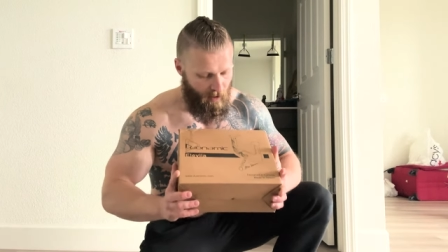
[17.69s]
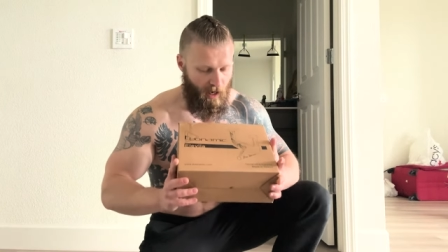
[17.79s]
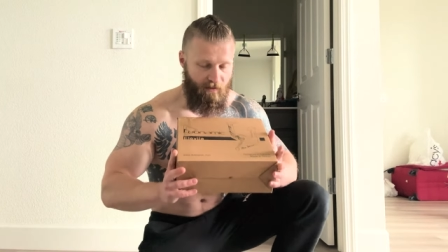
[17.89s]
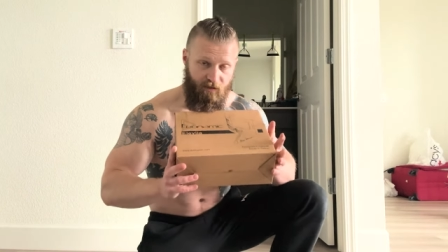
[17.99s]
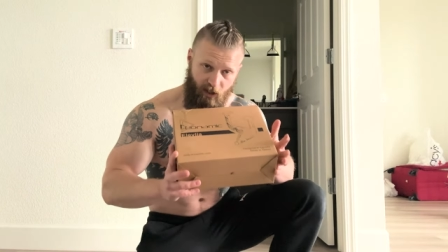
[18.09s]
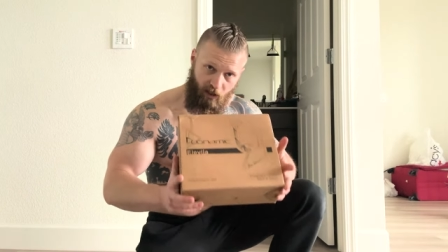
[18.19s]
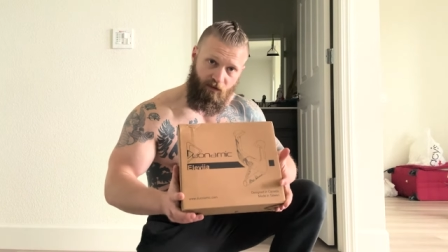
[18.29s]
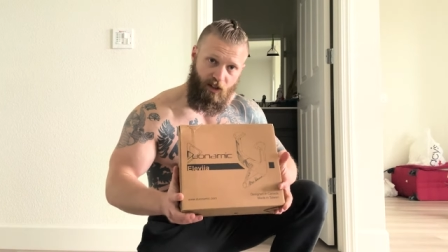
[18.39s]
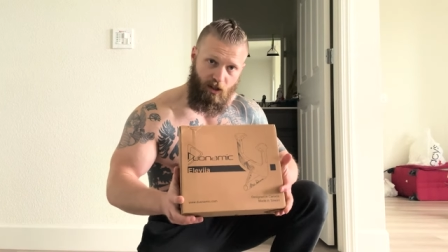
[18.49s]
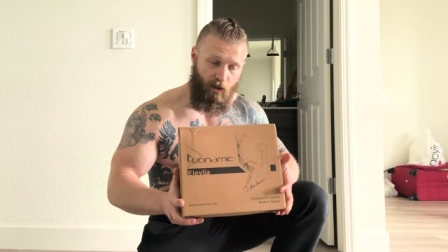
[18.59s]
I've
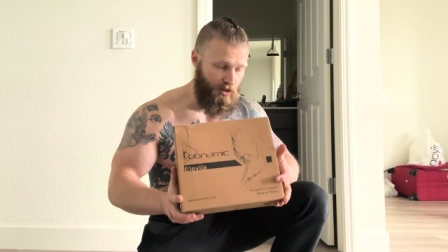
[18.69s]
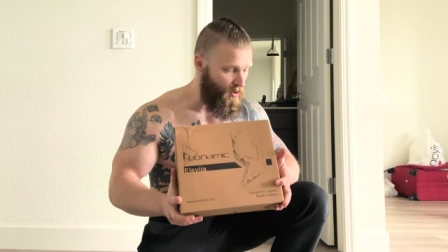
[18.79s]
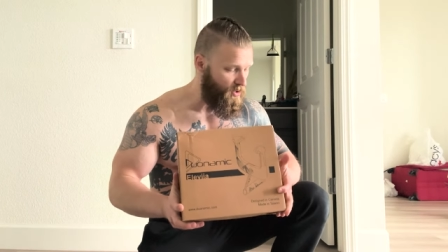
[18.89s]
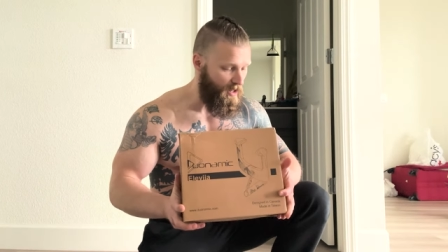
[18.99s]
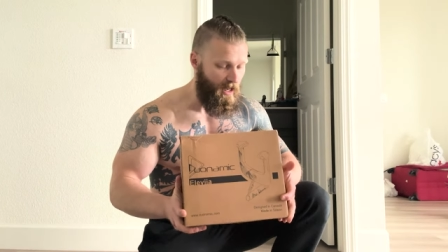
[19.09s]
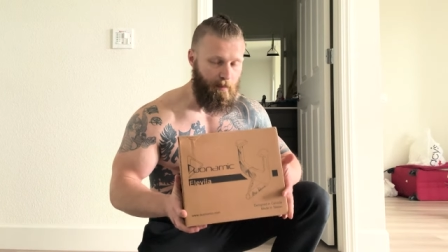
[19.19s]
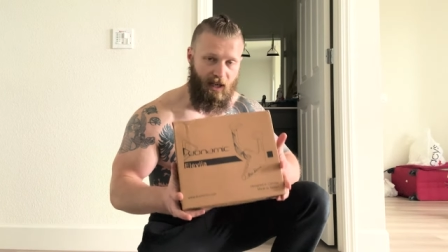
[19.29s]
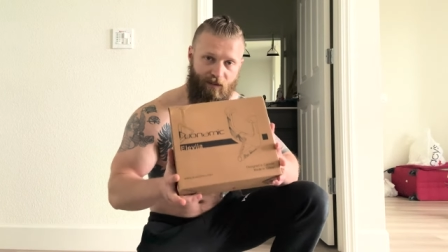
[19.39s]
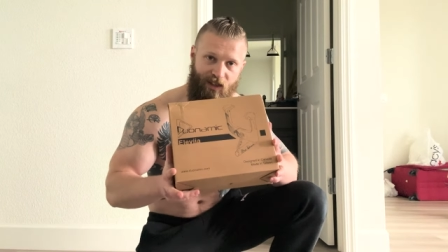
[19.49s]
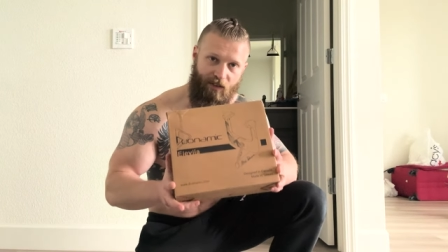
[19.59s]
done videos using it,
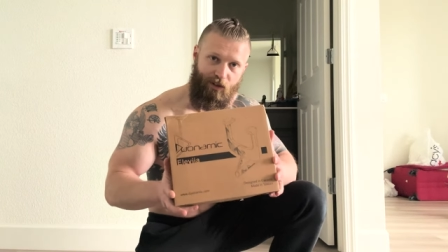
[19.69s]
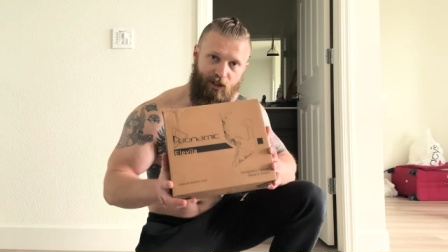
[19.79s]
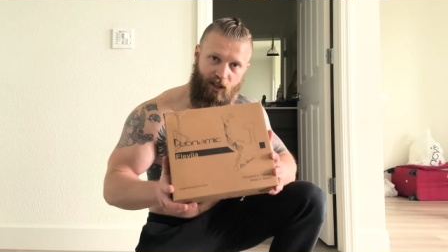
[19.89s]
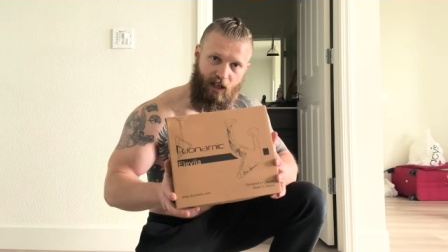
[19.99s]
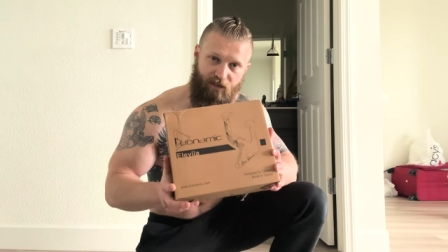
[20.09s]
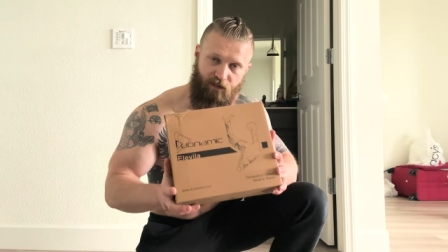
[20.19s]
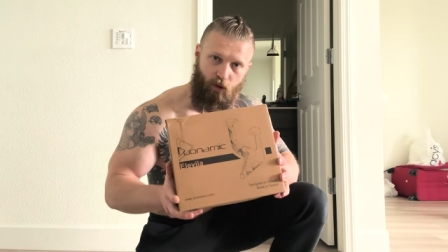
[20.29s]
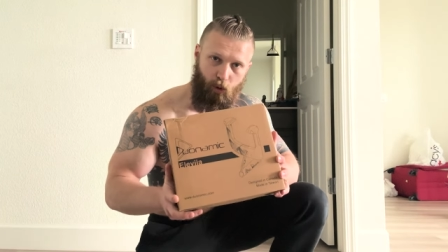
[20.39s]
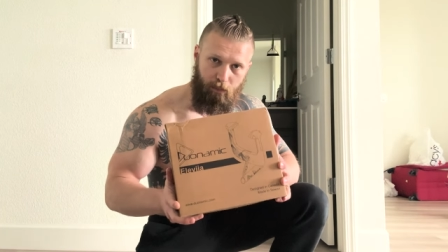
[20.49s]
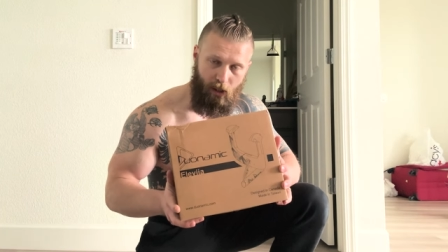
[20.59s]
but I've never done a
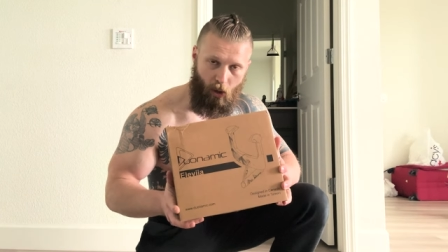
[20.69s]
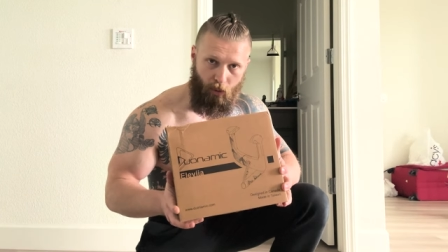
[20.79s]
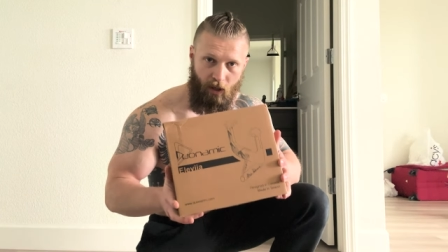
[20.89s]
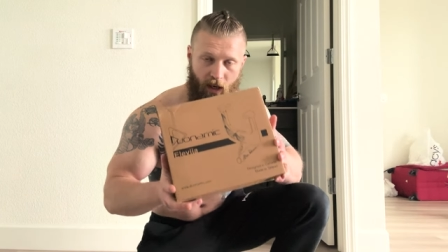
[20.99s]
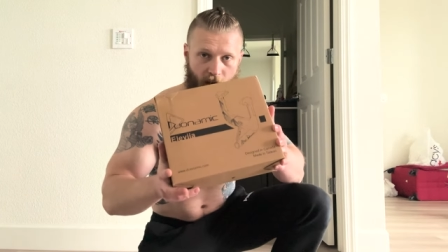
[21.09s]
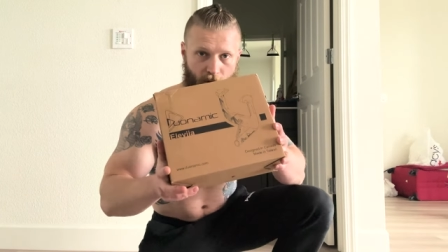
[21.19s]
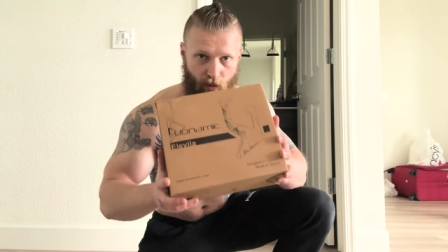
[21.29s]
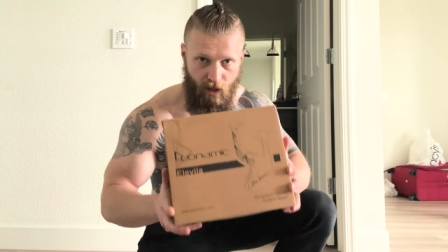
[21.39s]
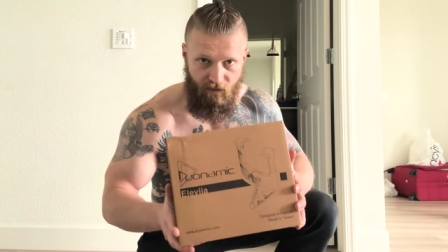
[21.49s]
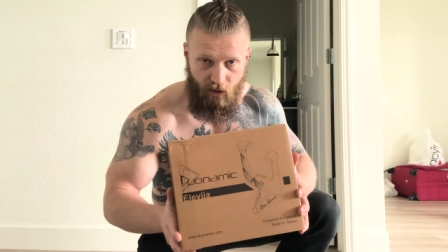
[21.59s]
full-blown
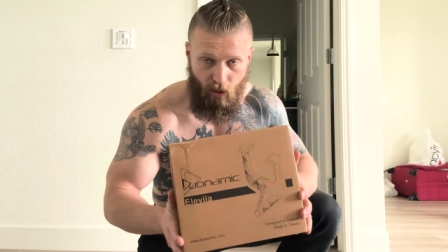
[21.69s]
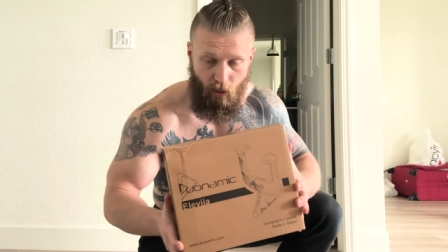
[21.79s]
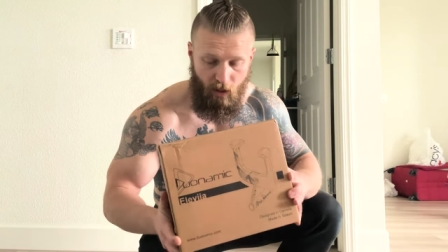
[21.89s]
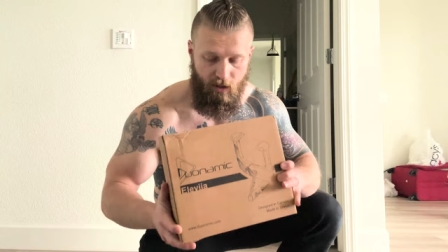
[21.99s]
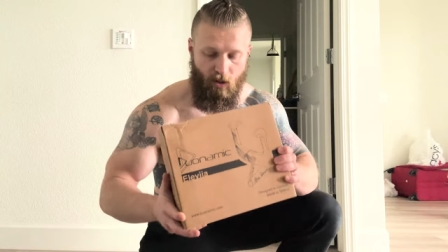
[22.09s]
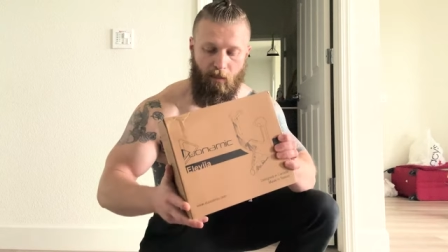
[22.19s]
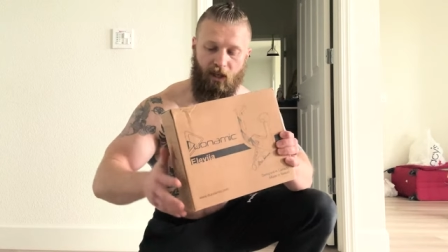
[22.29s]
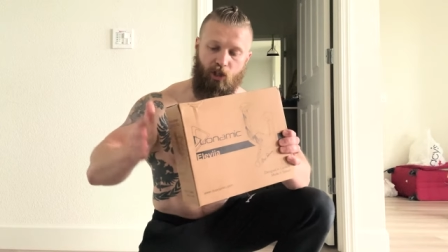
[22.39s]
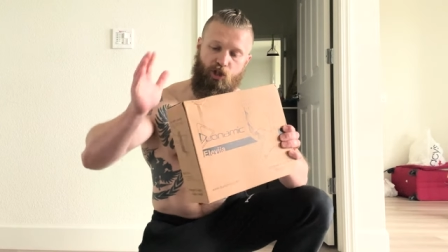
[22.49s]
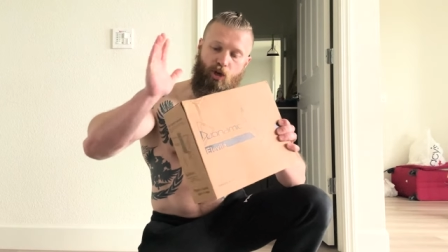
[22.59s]
review. So I'm
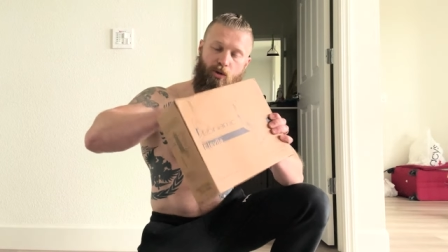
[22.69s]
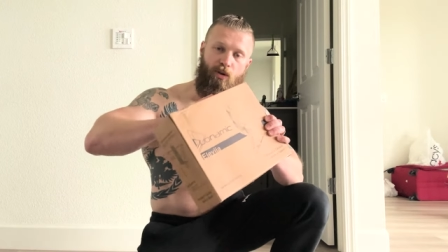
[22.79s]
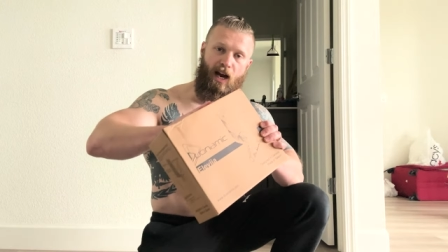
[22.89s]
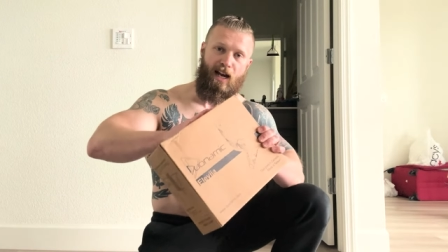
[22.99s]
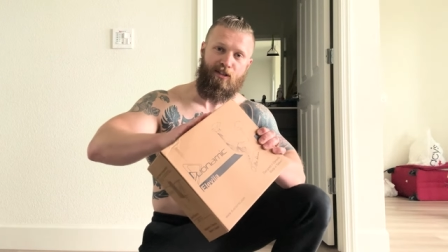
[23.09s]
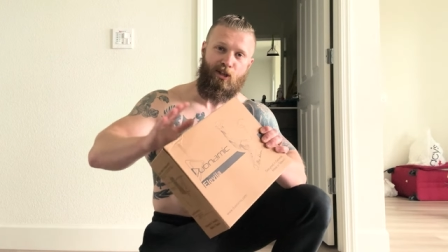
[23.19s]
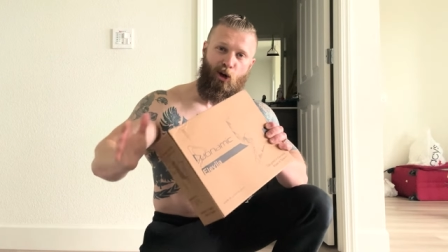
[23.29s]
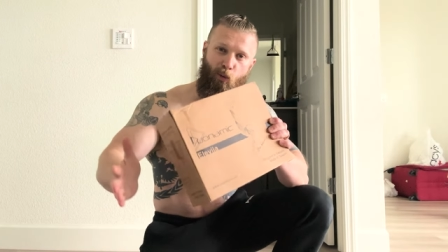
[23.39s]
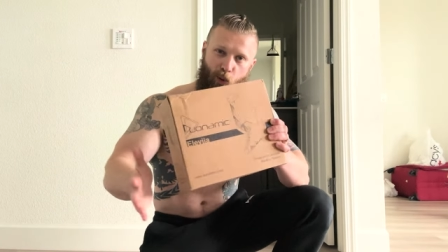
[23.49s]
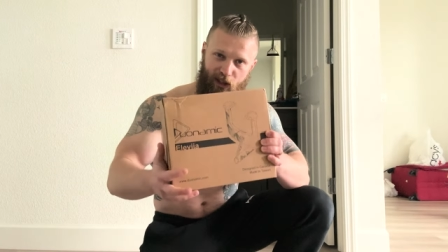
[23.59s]
gonna show you guys
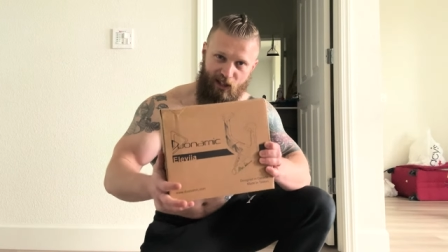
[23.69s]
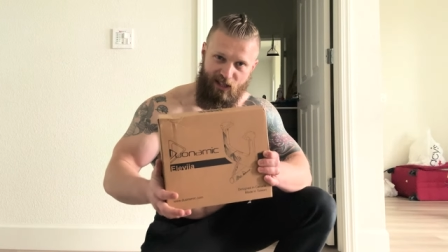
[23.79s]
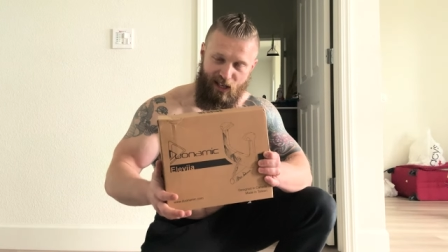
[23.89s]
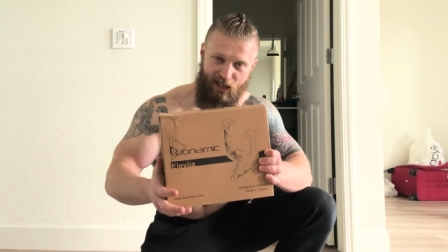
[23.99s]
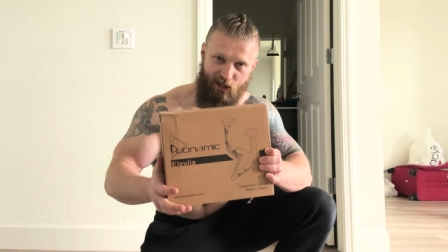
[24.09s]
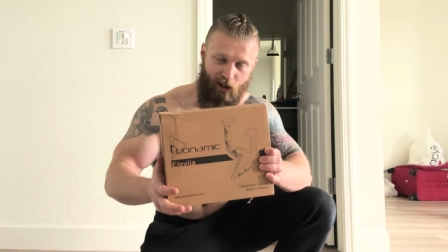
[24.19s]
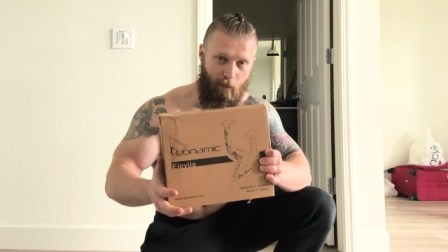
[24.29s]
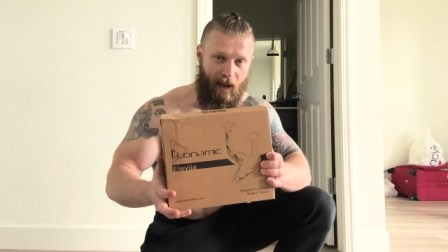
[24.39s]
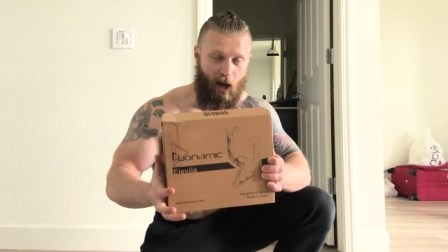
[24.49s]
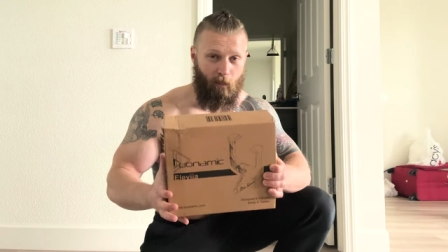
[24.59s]
what this thing is all
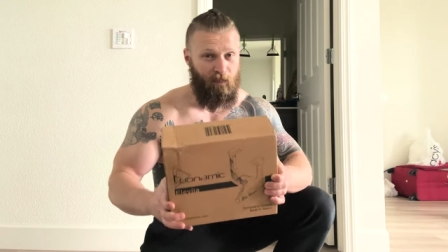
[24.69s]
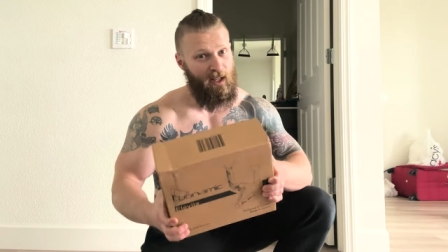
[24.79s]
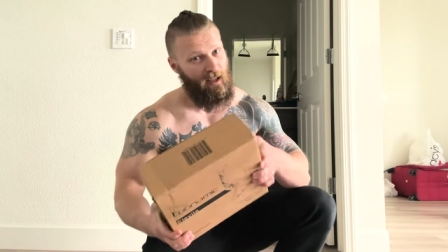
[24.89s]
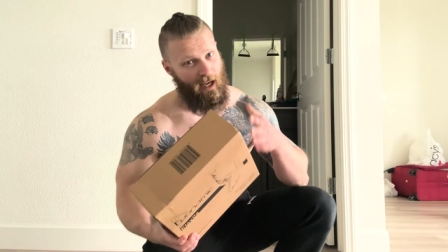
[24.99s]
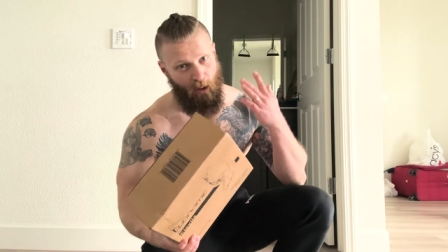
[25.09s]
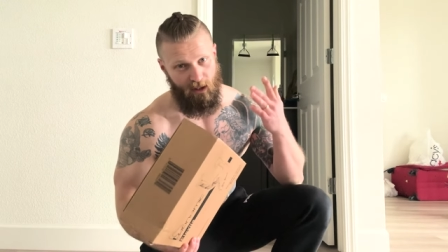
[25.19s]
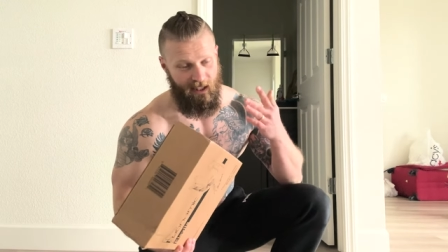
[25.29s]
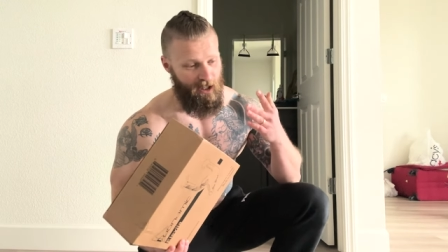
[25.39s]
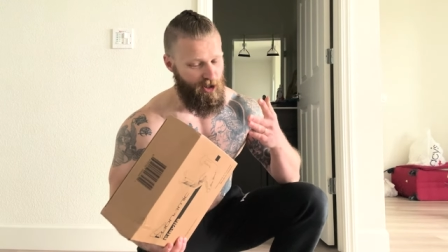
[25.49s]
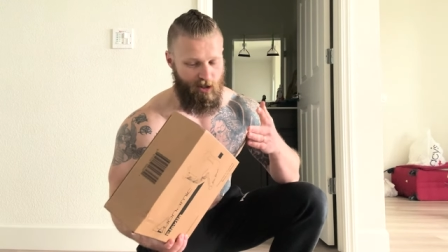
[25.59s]
about, how it
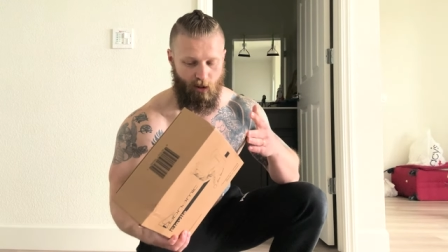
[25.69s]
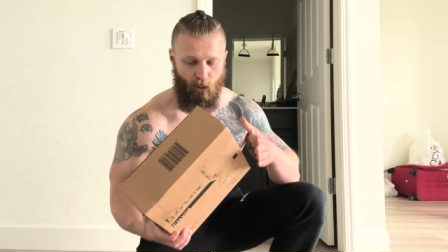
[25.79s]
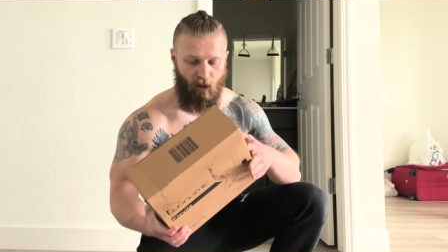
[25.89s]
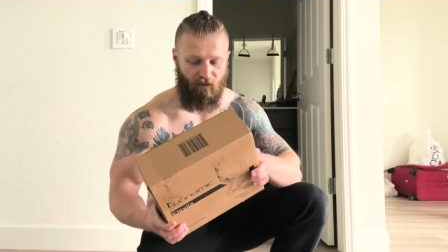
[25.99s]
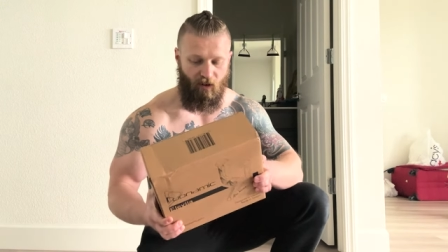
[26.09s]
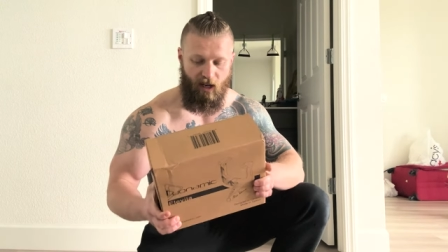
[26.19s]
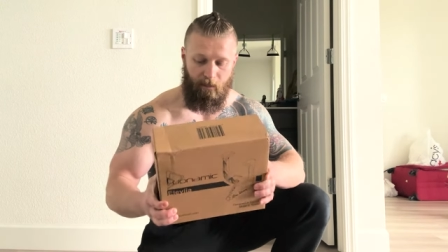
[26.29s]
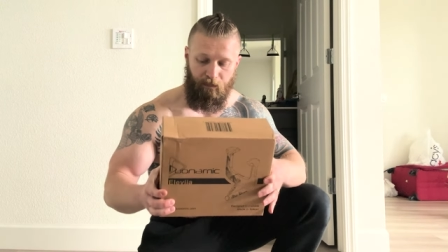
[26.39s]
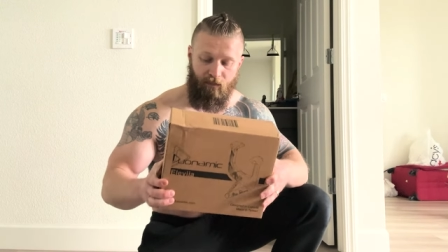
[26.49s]
attaches to the door frame,